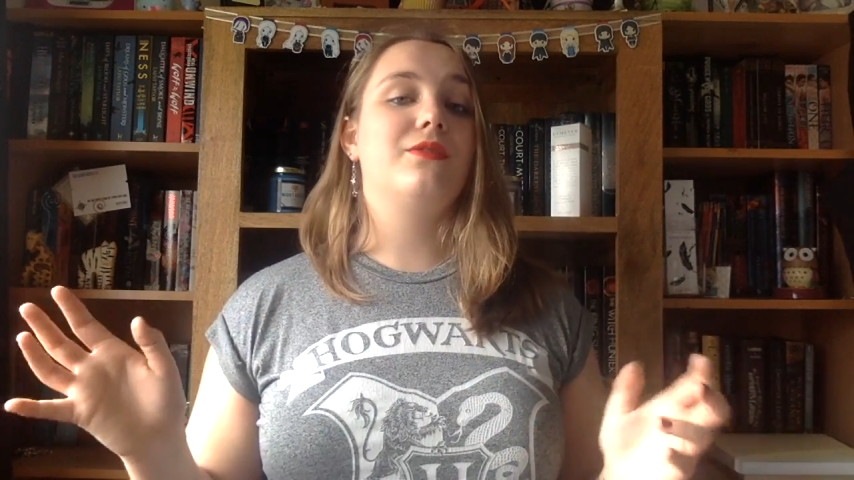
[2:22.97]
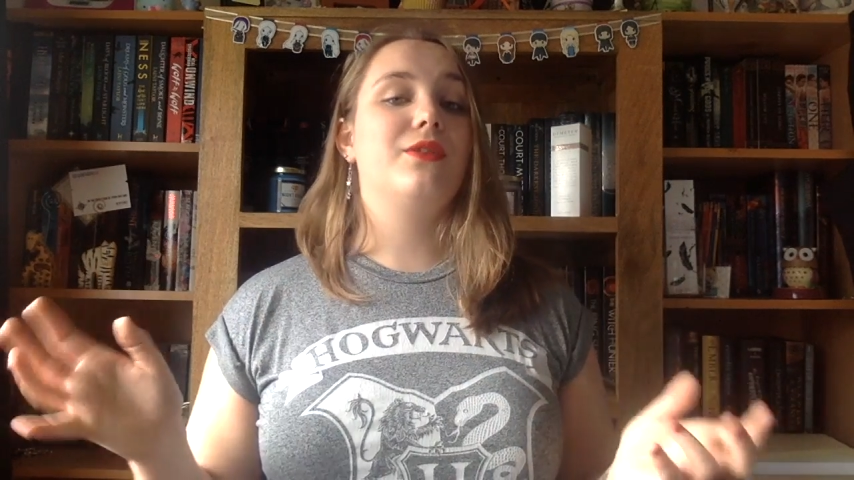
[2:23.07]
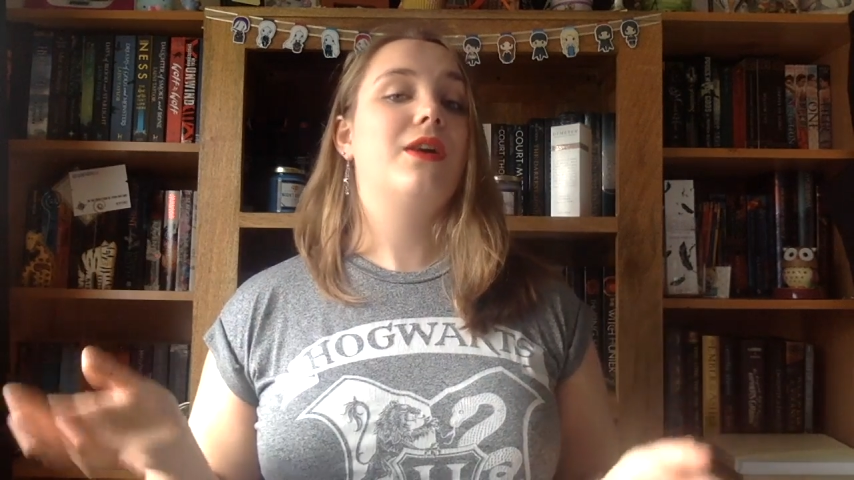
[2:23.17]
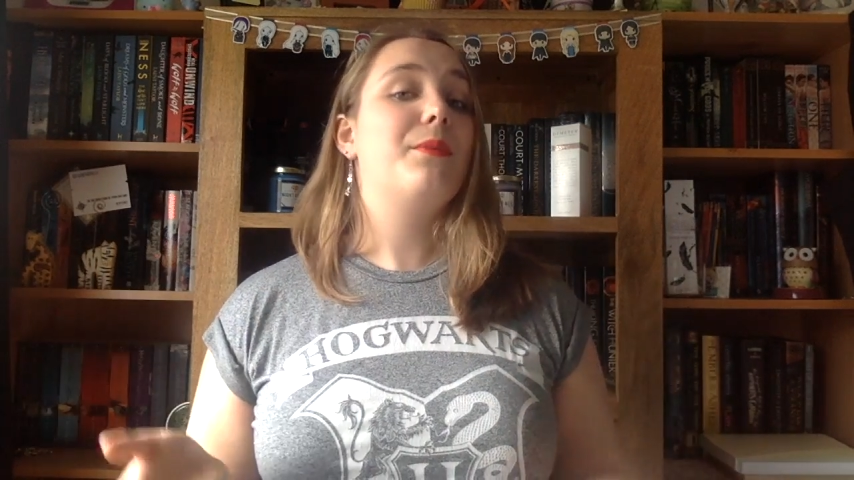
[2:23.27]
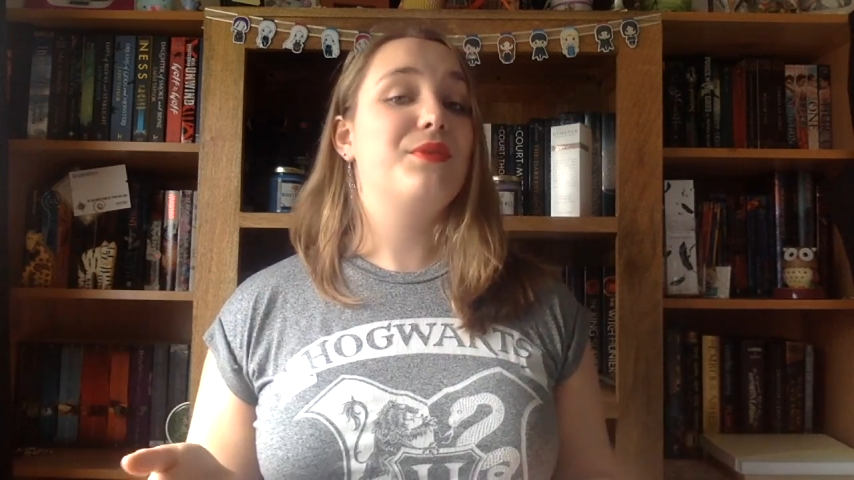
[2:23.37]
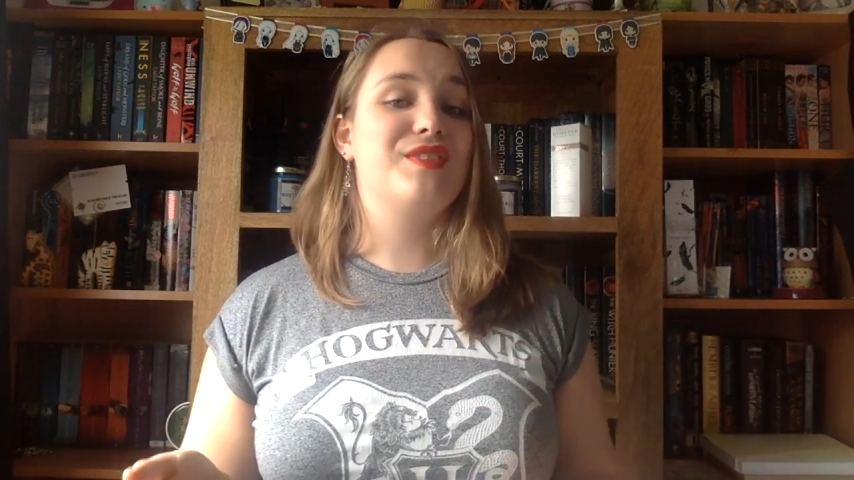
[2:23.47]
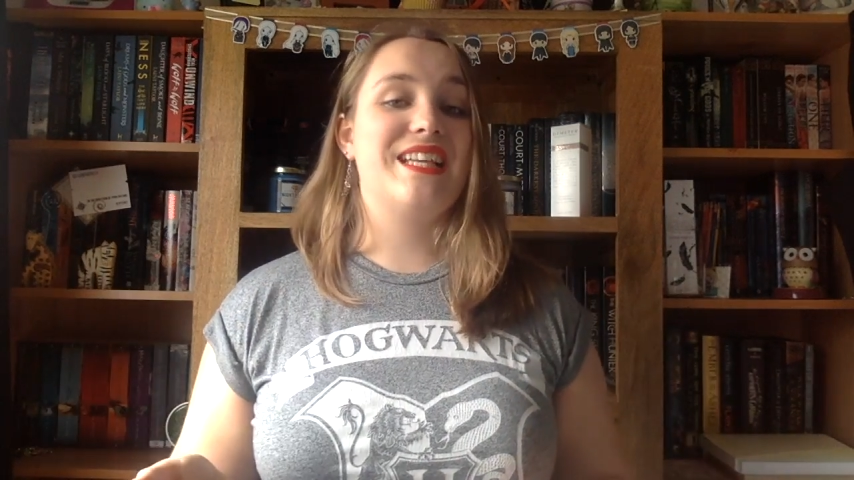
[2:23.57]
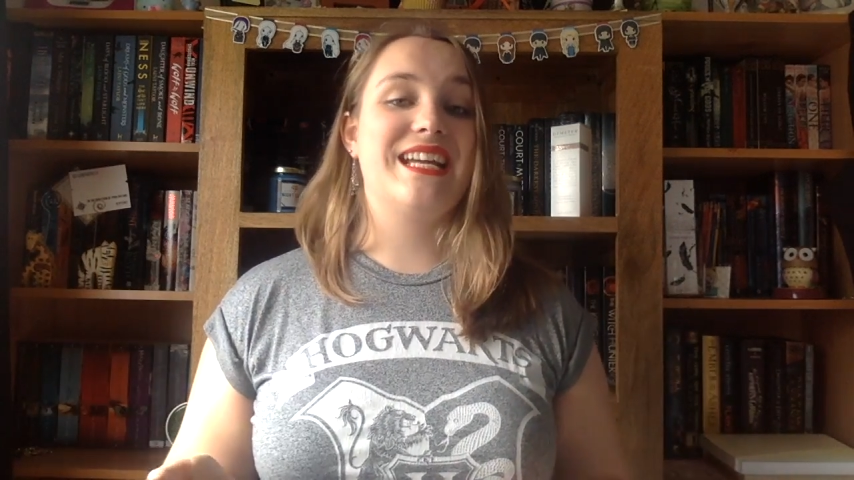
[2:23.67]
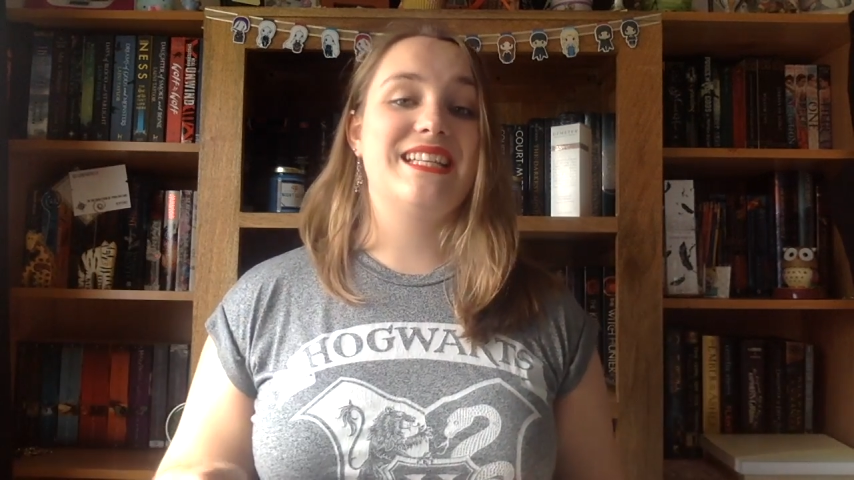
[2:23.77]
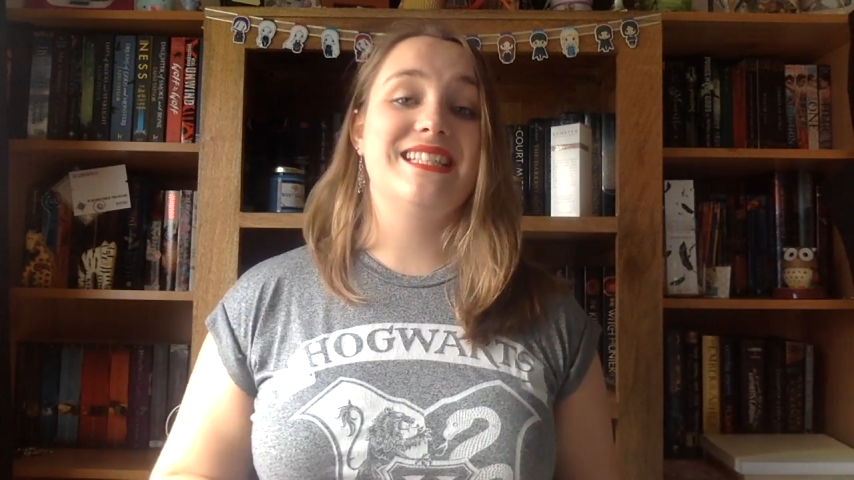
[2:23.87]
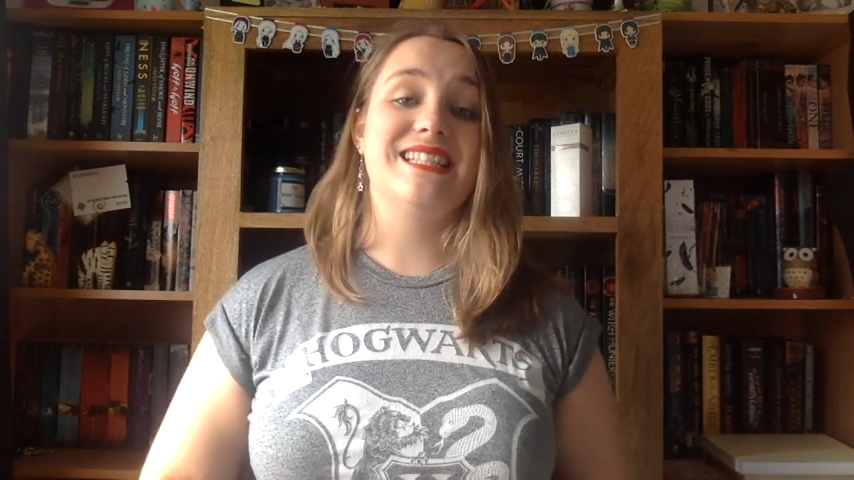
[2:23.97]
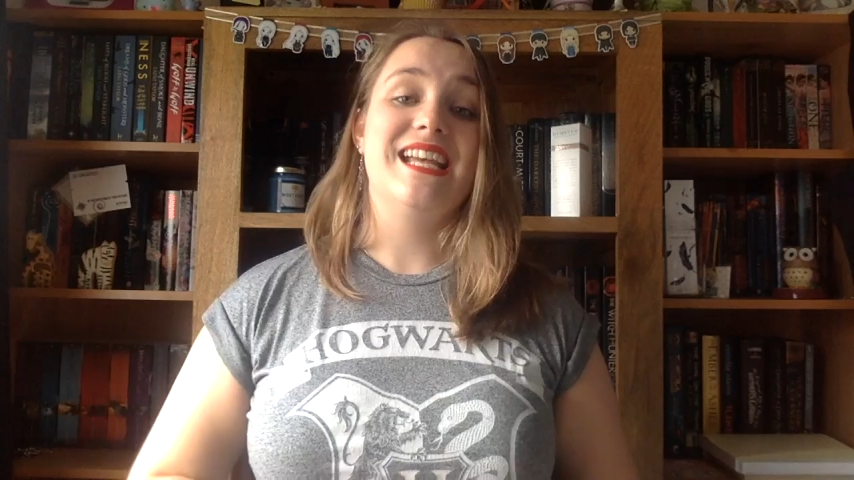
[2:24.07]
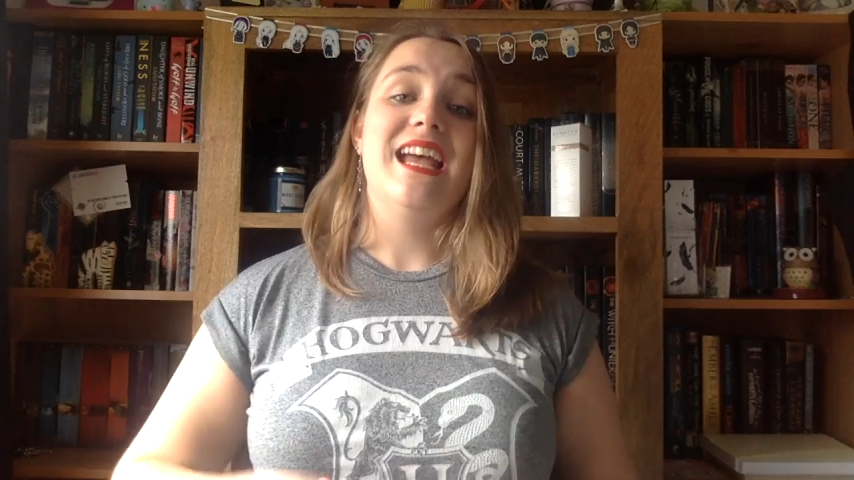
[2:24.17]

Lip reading: for a couple of seconds,